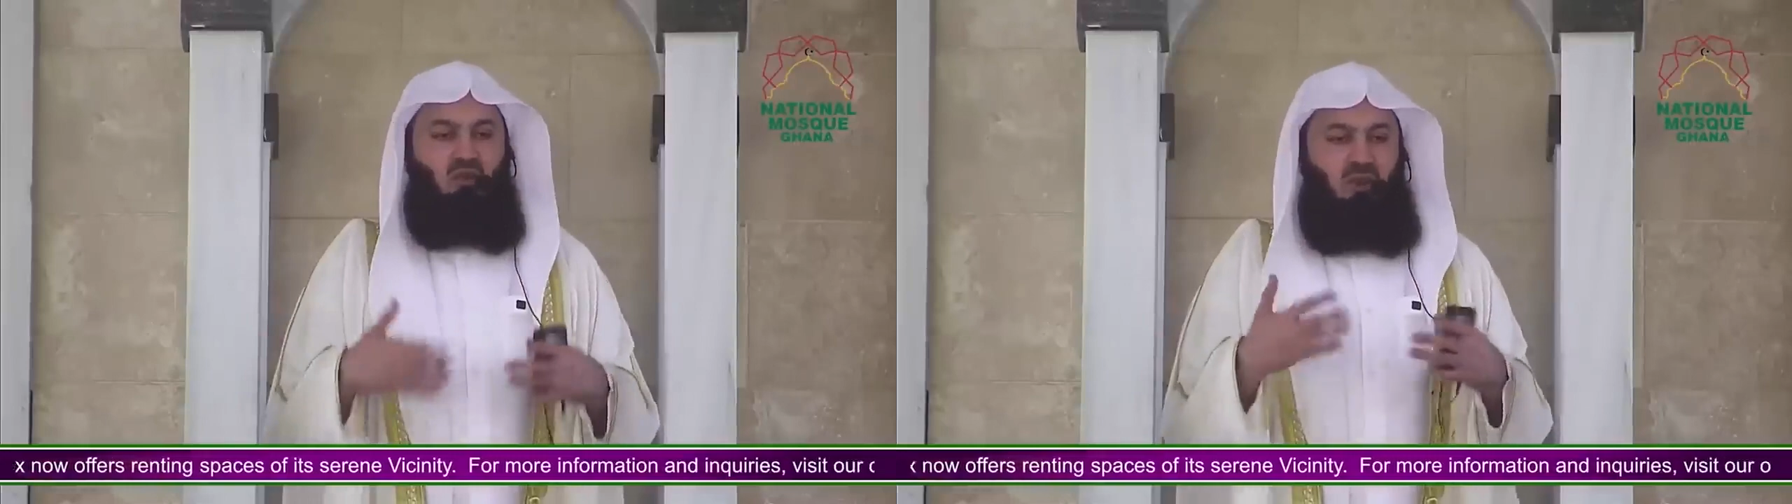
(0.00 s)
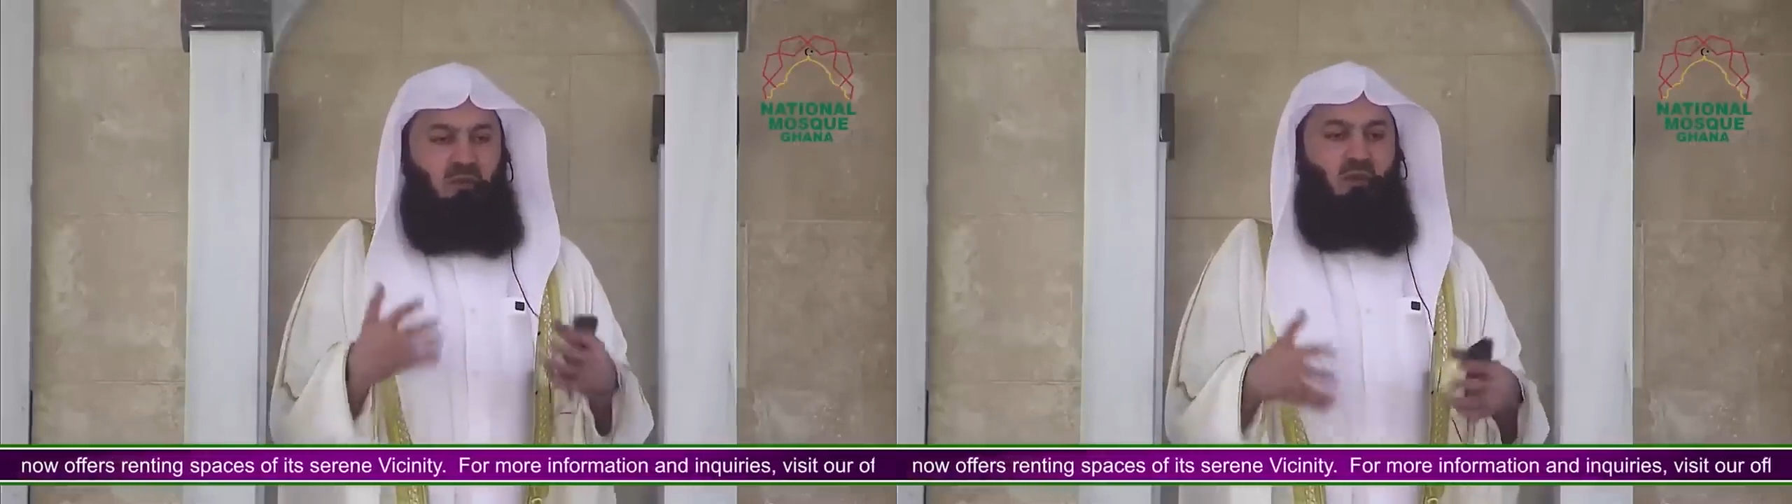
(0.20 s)

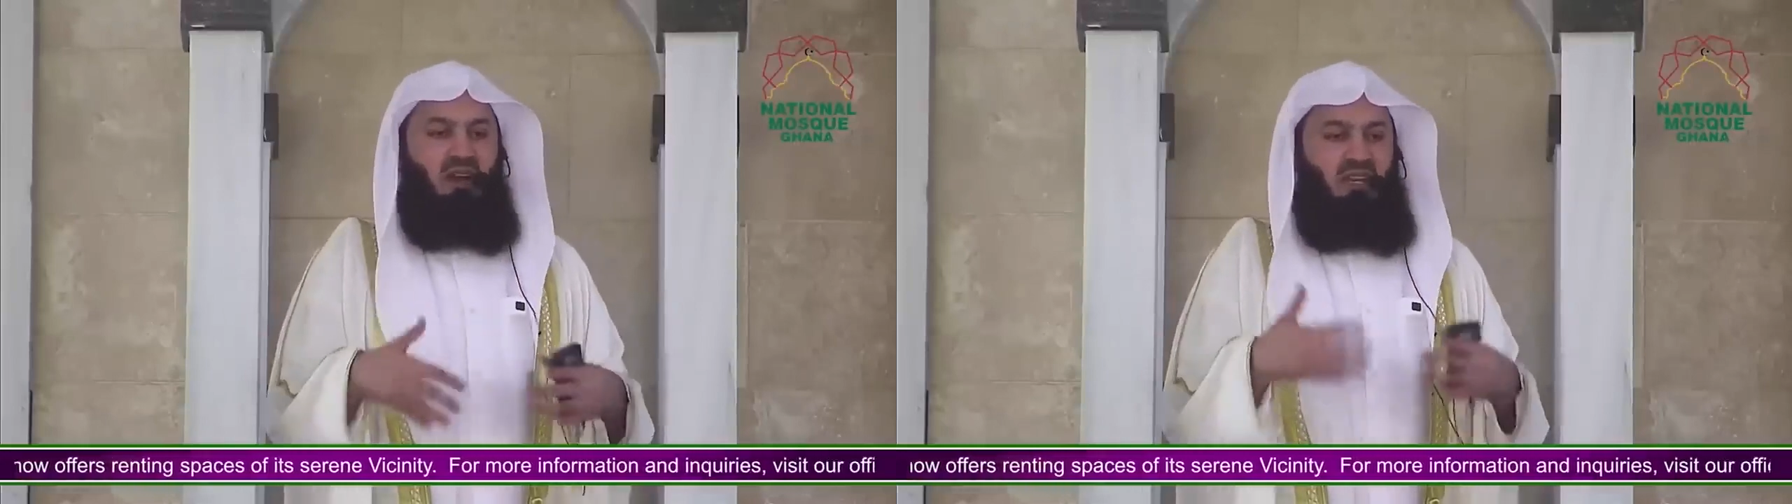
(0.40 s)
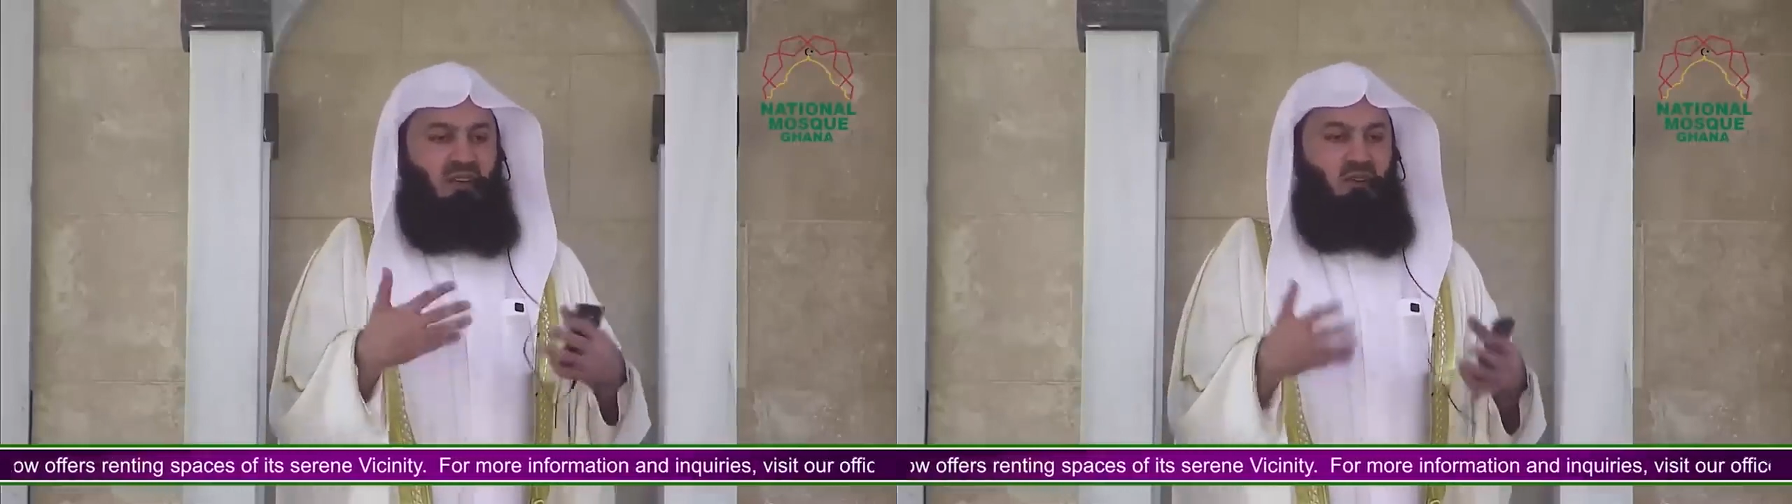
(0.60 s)
you will be
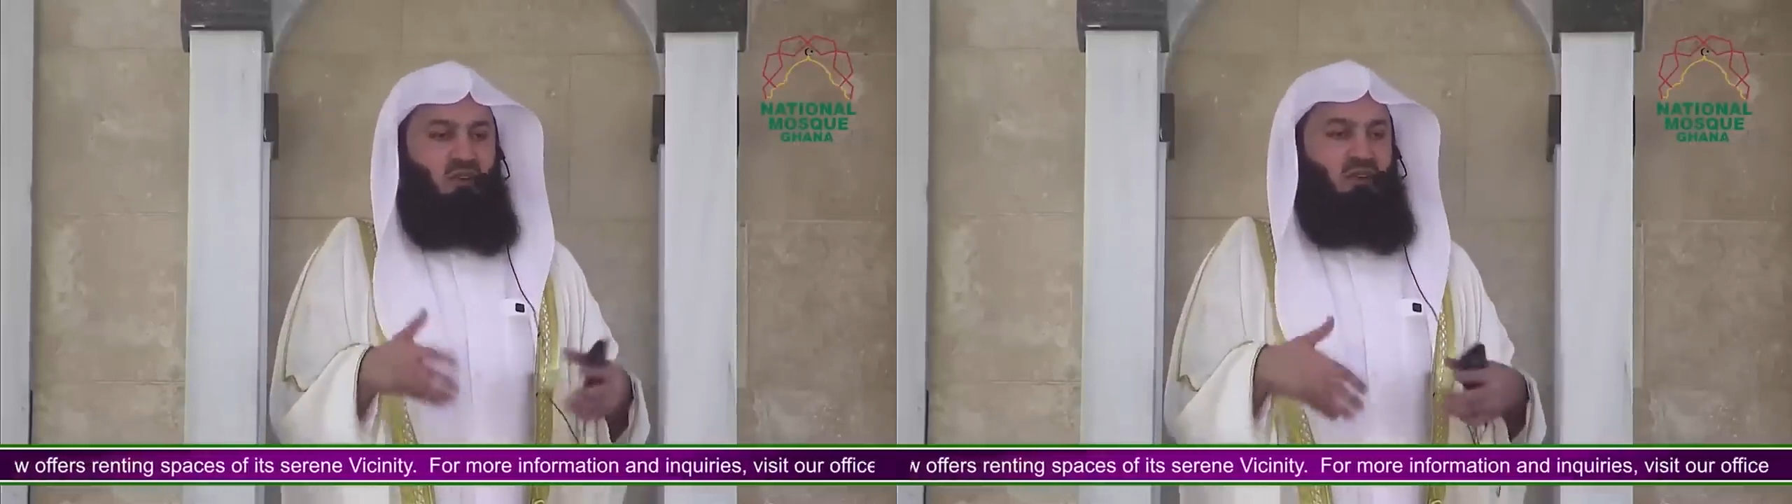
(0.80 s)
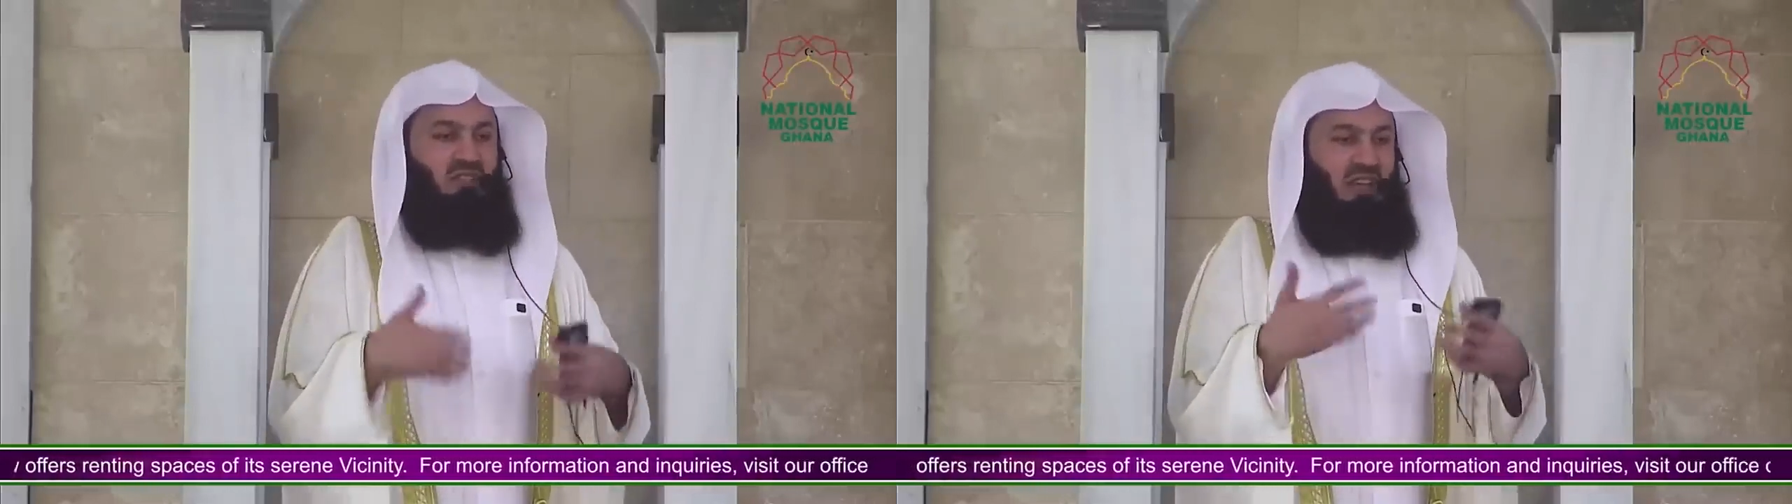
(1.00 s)
working
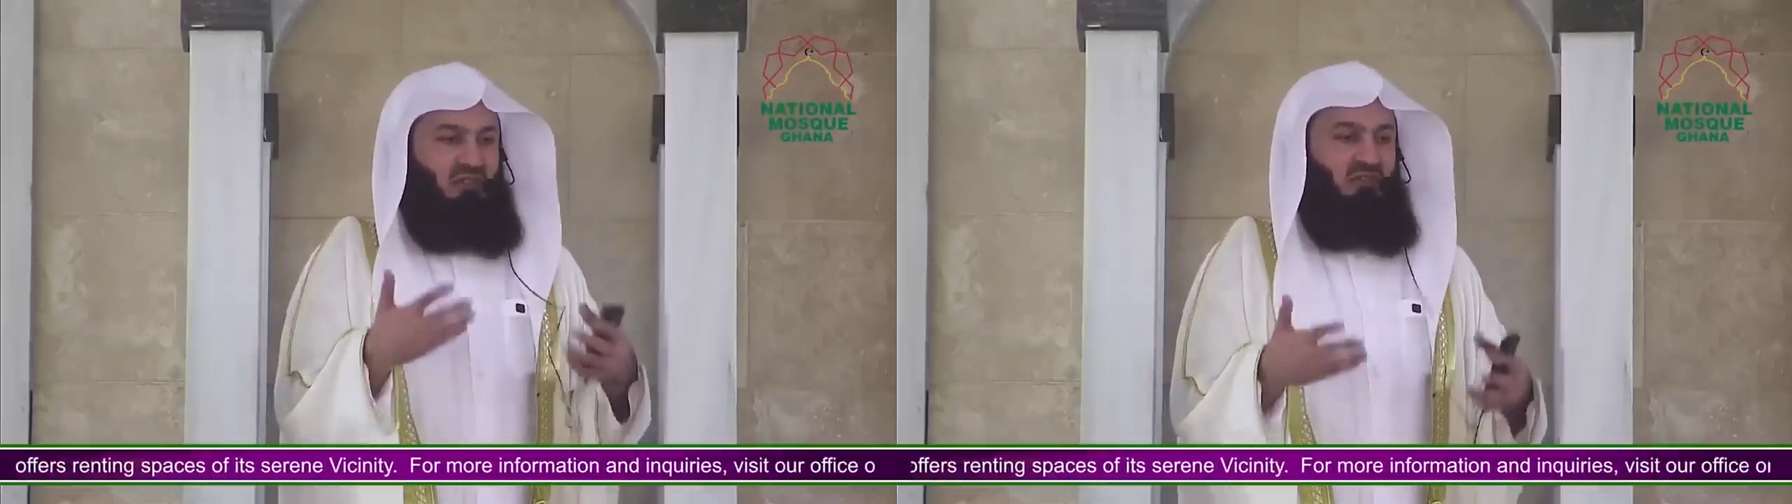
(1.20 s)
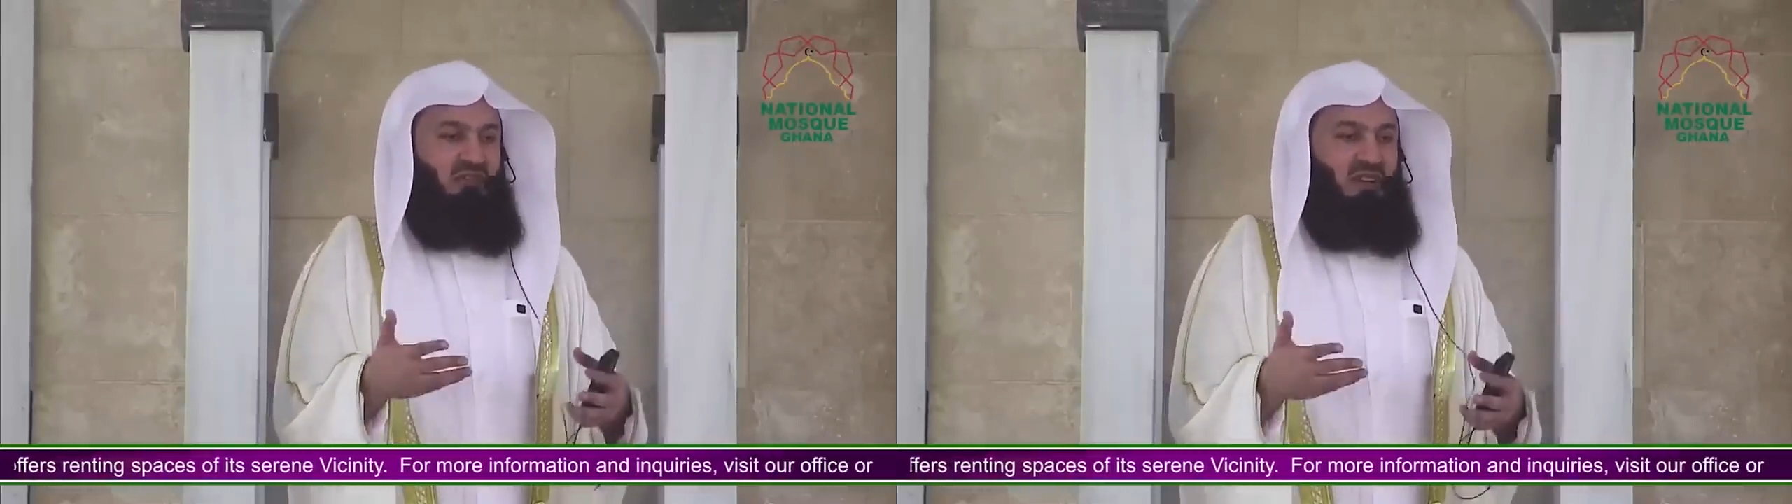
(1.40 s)
on
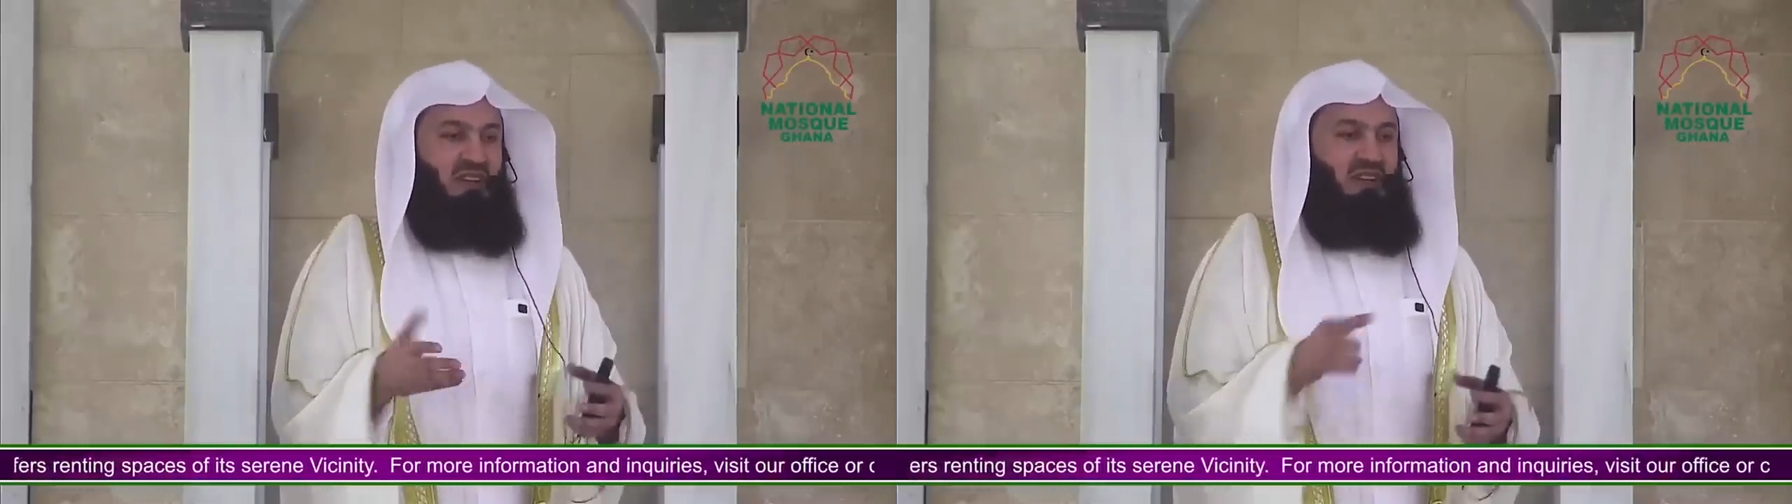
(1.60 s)
yourself.